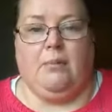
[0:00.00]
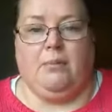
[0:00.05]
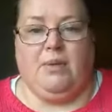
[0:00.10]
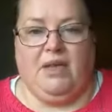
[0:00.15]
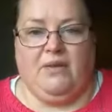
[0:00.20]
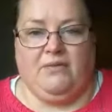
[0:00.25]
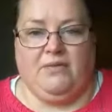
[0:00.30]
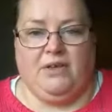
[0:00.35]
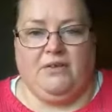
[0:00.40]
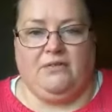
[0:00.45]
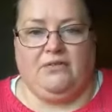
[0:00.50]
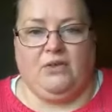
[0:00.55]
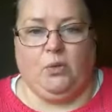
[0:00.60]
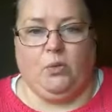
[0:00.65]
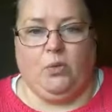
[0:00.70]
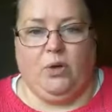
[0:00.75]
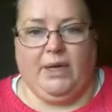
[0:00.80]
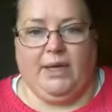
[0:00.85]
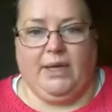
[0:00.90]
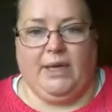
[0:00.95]
Even if you're
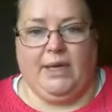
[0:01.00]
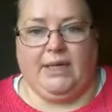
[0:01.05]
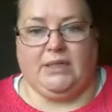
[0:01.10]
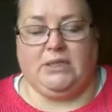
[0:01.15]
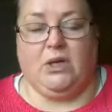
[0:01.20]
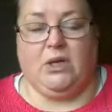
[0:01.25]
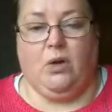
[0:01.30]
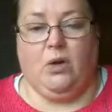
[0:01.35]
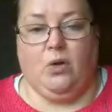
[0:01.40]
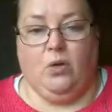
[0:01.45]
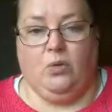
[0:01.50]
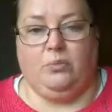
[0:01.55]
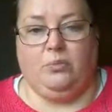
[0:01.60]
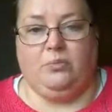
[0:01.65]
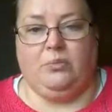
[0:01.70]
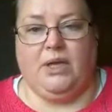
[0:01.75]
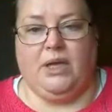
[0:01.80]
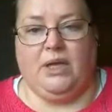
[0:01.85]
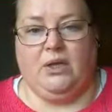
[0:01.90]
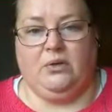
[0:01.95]
working at
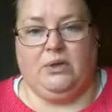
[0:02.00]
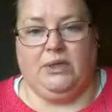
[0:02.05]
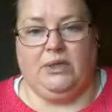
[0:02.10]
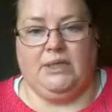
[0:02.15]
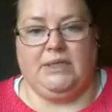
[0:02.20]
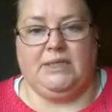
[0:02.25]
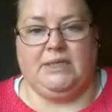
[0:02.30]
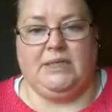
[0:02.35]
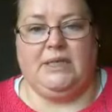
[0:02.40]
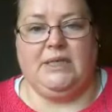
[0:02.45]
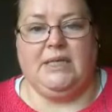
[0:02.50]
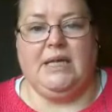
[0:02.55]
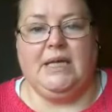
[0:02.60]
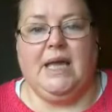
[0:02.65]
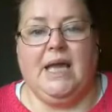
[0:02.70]
home, hello Anita,